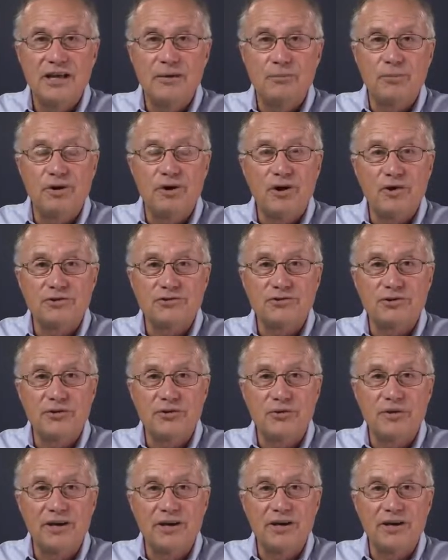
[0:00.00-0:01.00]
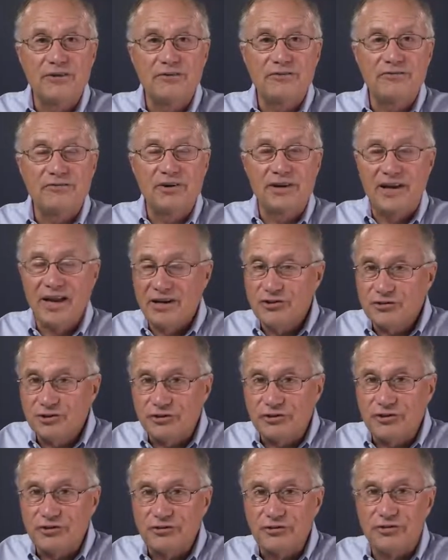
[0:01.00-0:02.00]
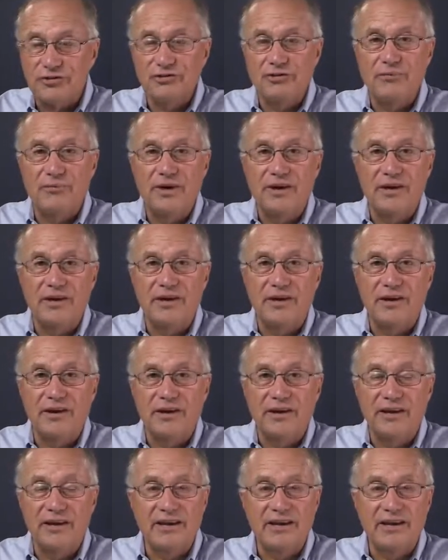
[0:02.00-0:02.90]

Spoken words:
but also in financial decision-making,